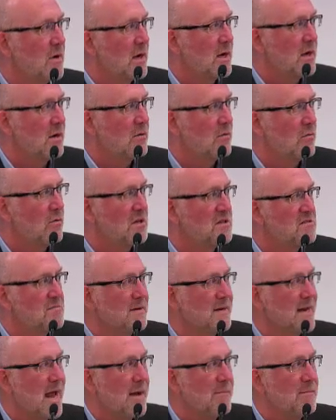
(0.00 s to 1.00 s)
what's
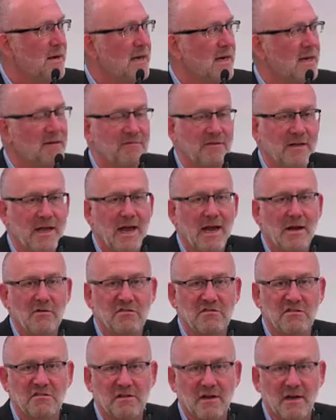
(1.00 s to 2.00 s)
been happening in VA,
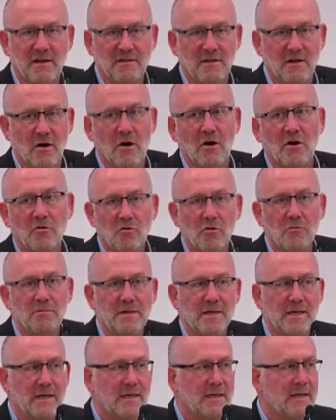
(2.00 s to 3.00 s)
was a study that our group
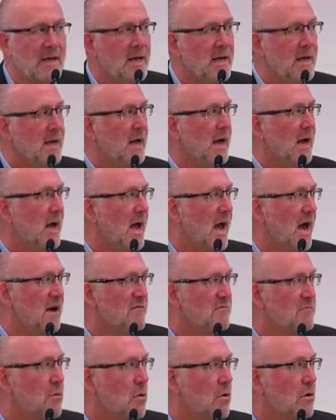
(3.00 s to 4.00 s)
did out
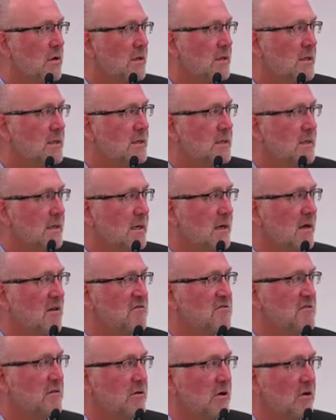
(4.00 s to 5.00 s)
of Portland,
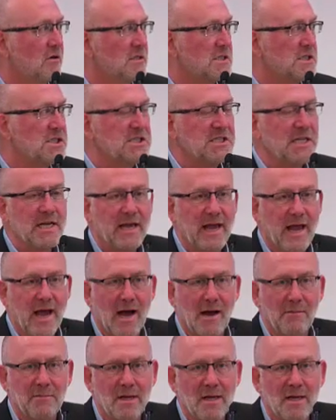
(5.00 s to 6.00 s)
also known as
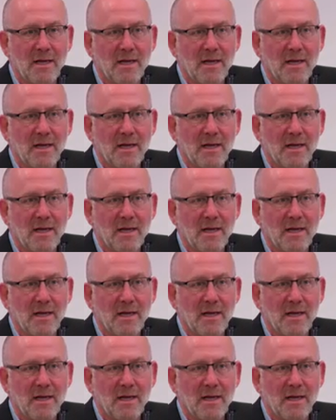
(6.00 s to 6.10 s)
CCAP.